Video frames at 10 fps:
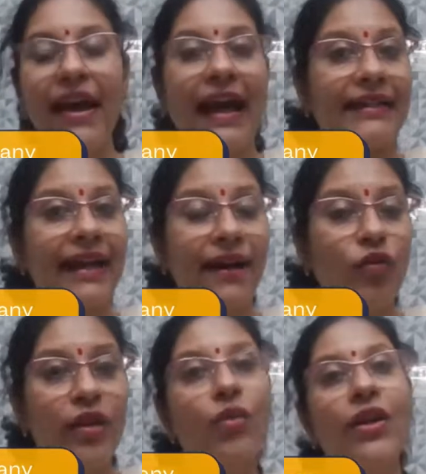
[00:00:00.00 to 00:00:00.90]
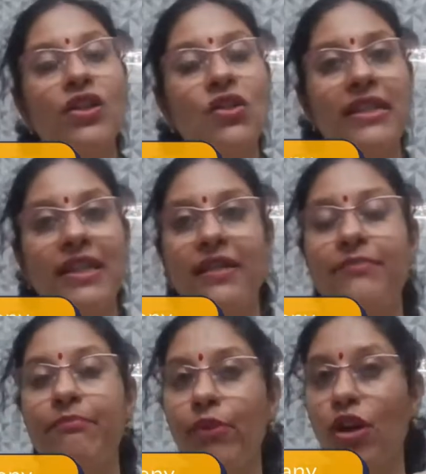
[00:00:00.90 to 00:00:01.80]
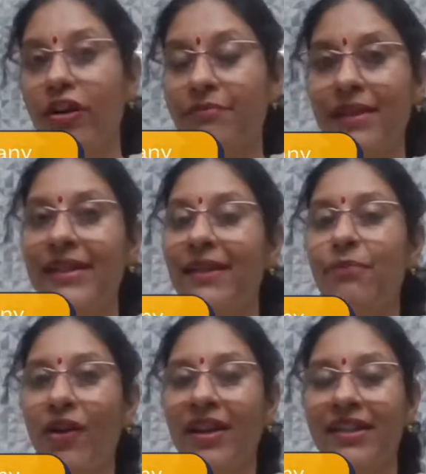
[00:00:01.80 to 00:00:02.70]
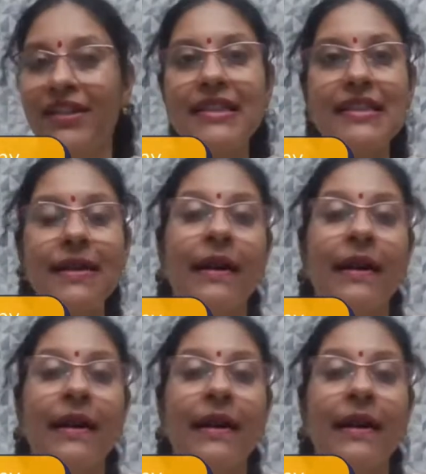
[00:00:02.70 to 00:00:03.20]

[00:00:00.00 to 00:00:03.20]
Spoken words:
And now we are going to see plot building pointers.